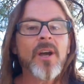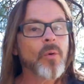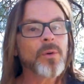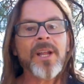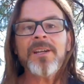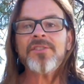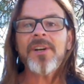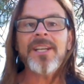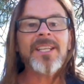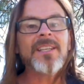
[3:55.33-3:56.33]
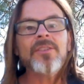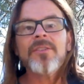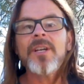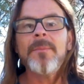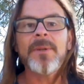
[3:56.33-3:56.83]
We're not trying to get
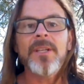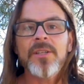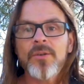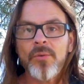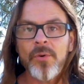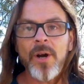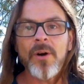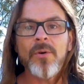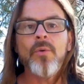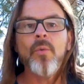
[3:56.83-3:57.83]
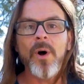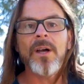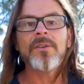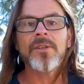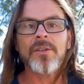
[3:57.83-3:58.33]
your company to grow
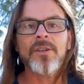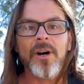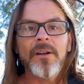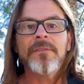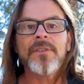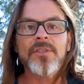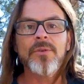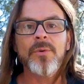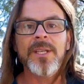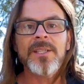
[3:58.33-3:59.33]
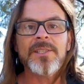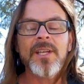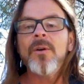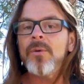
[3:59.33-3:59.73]
while you're gone for 2 weeks.